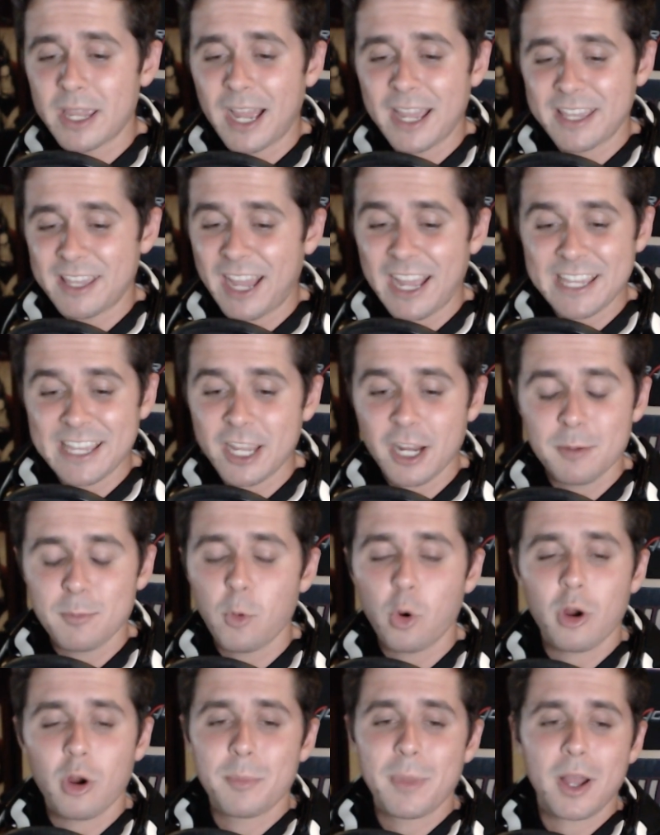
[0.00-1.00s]
I care
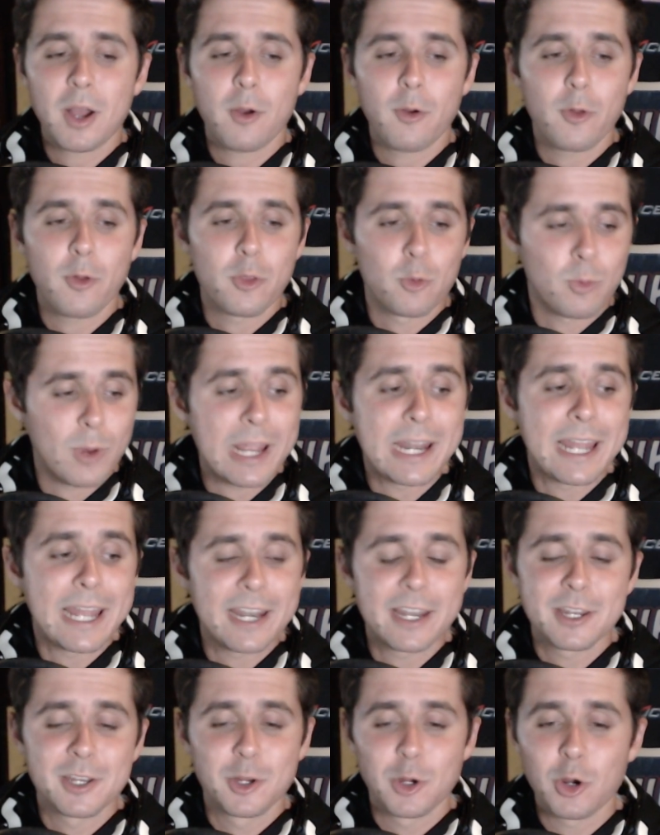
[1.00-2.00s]
more about the
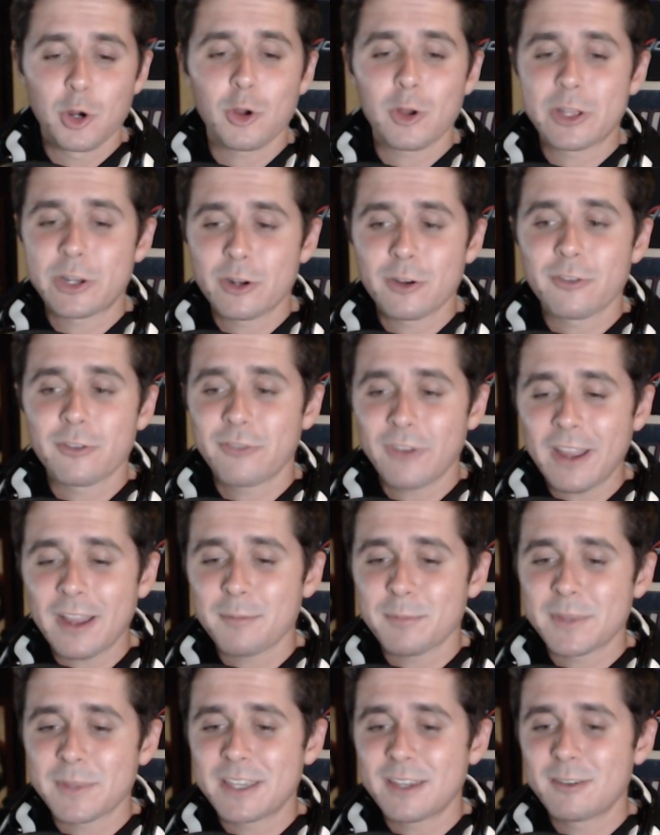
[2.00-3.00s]
redheaded girl and her
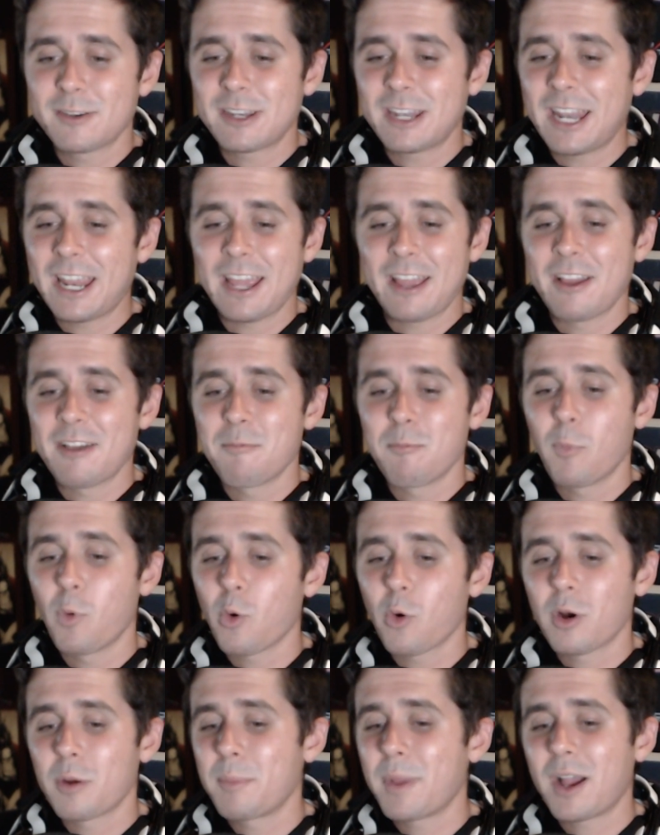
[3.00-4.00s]
family and
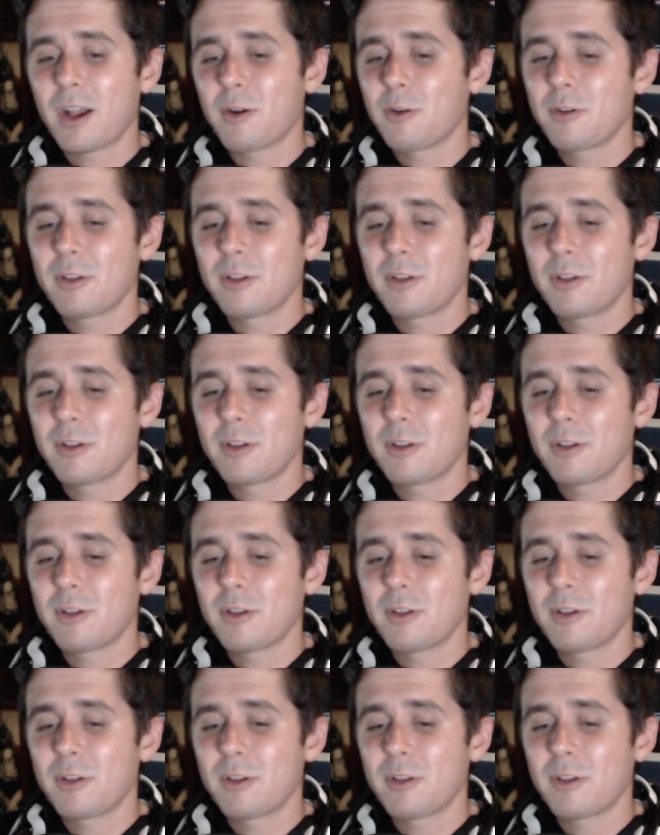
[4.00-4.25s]
more about